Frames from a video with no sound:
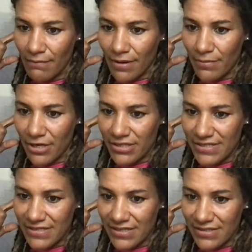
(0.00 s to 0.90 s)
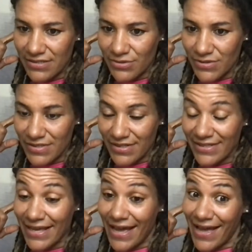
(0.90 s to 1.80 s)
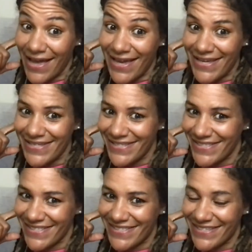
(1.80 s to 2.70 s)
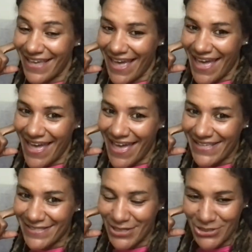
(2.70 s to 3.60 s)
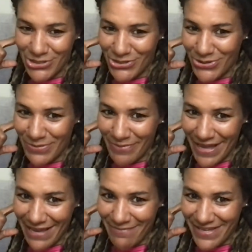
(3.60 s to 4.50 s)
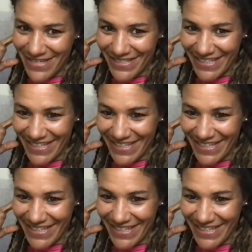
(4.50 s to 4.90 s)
My birthday is next Tuesday. Nice. Yes, June baby.